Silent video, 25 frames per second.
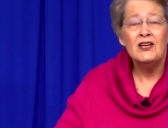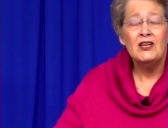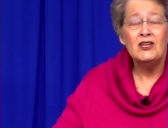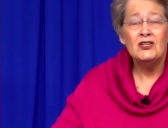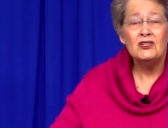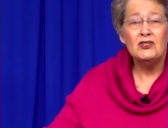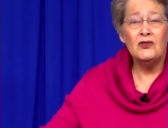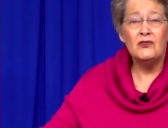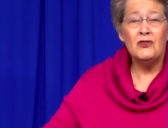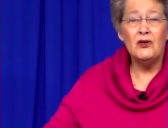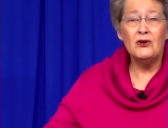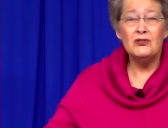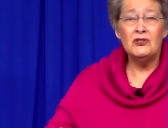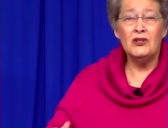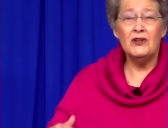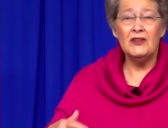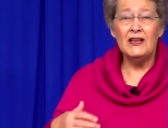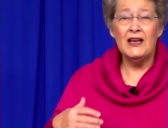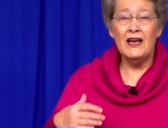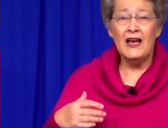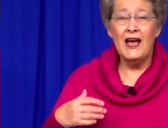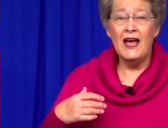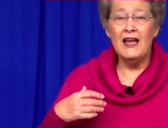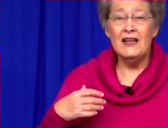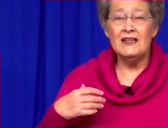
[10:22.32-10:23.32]
So, those are the
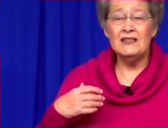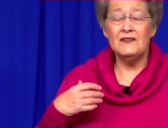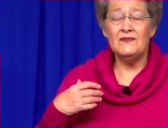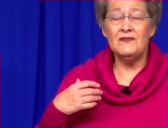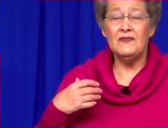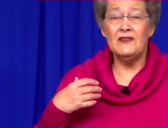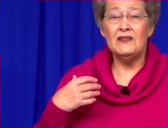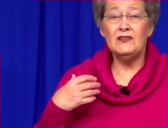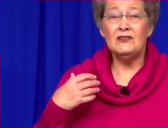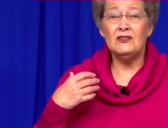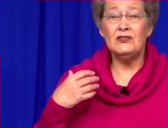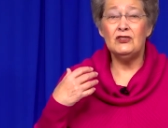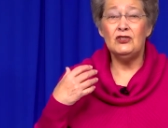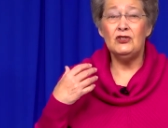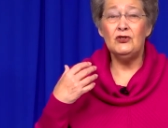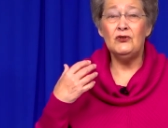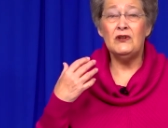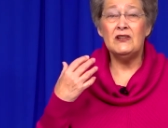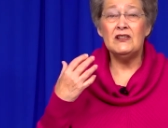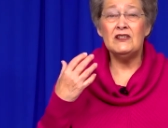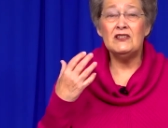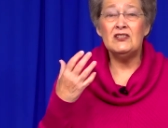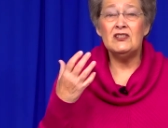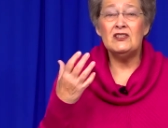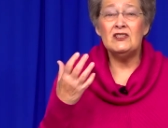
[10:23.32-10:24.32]
kinds of things that you
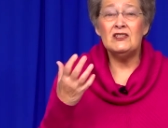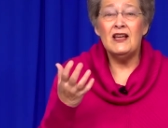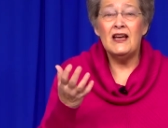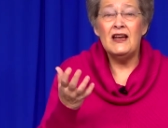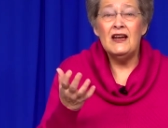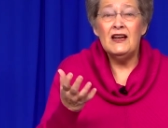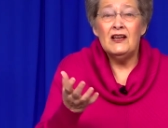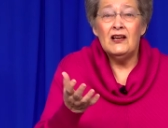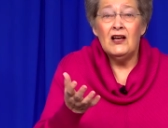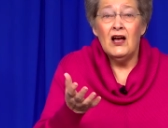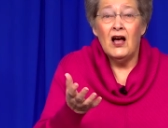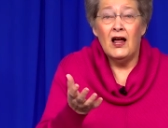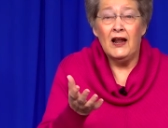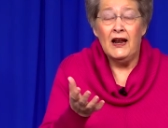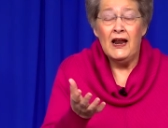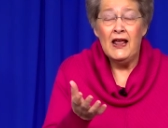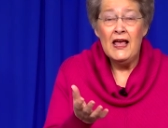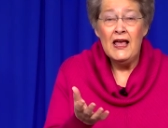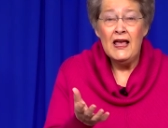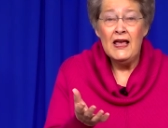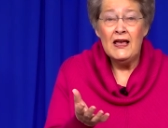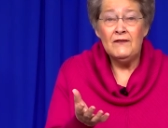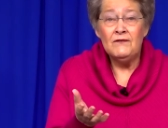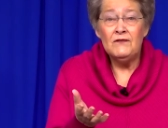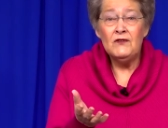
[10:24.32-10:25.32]
can say to God.
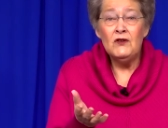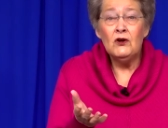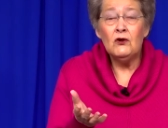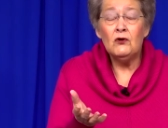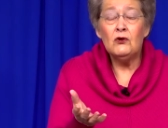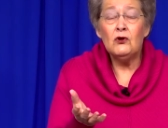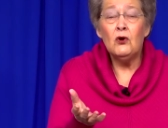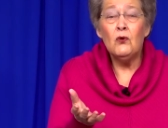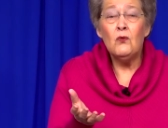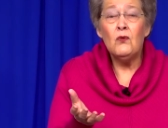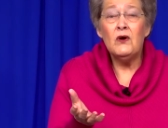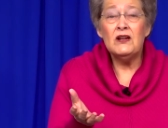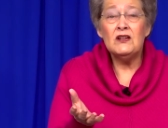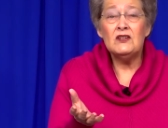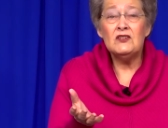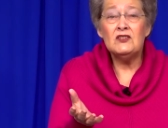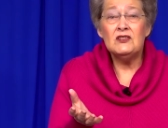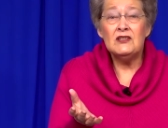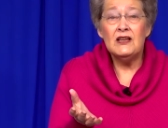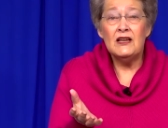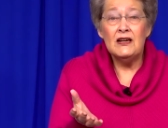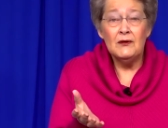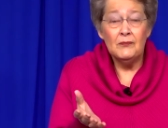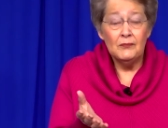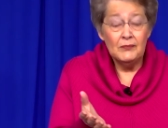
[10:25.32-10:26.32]
If you don't know what to
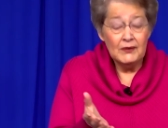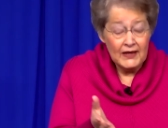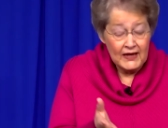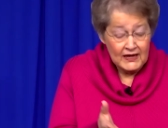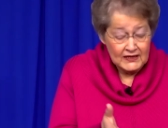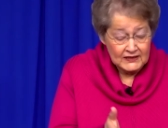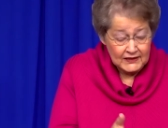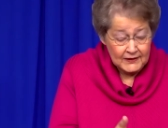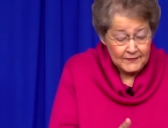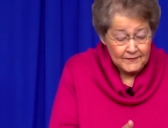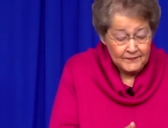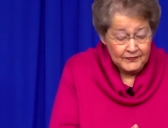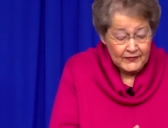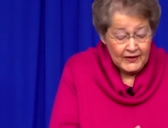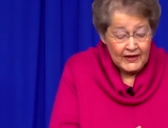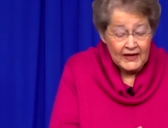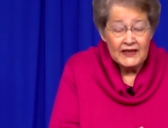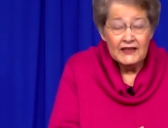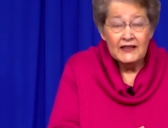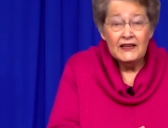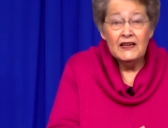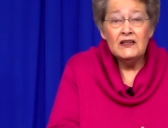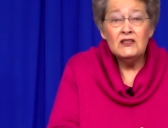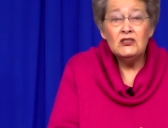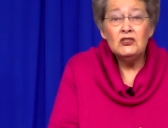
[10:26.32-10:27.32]
say to bless Him,
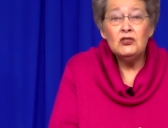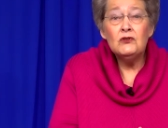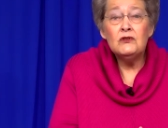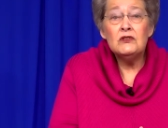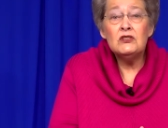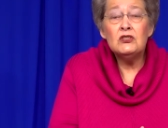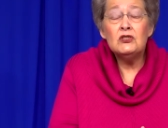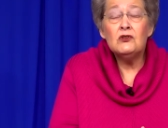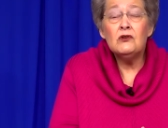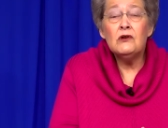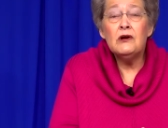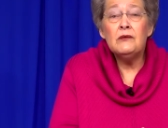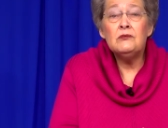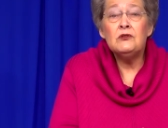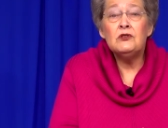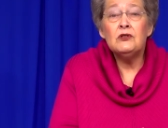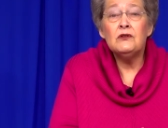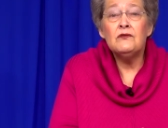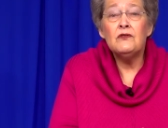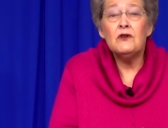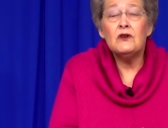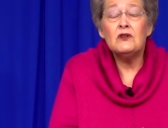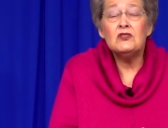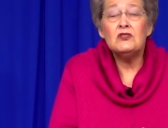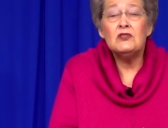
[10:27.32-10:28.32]
get you a scripture
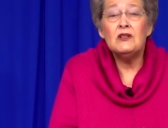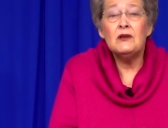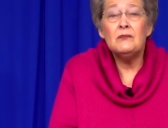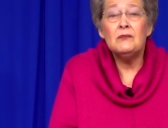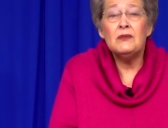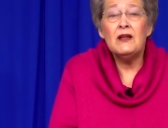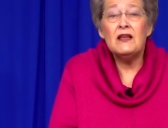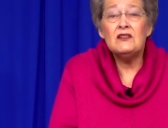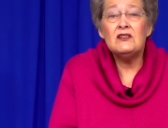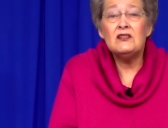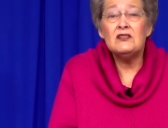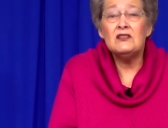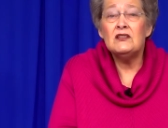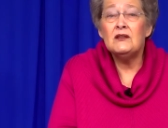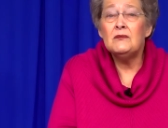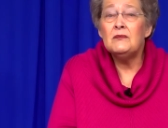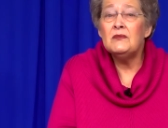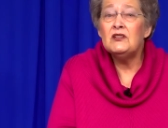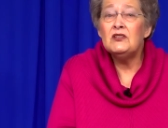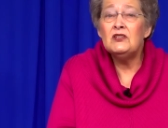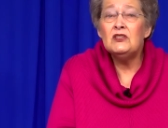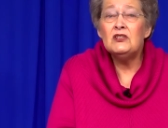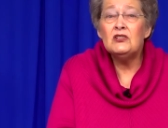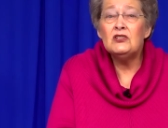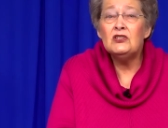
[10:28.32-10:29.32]
verse that blesses Him
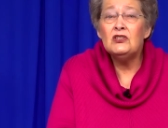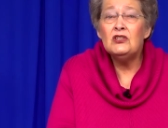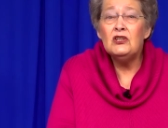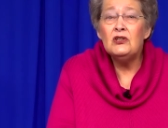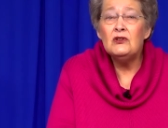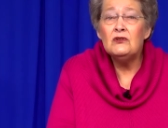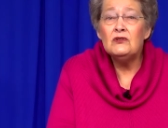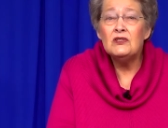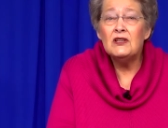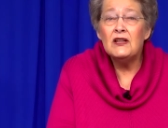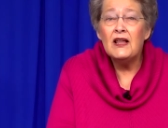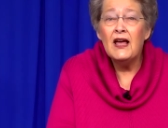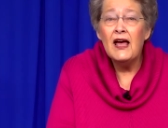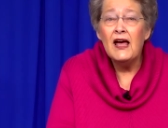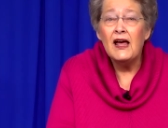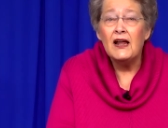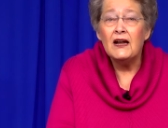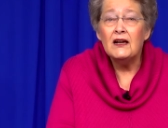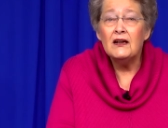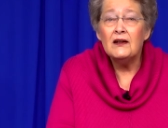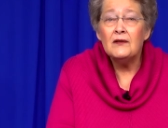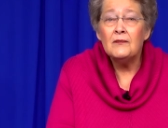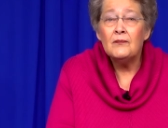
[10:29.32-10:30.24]
and just use that.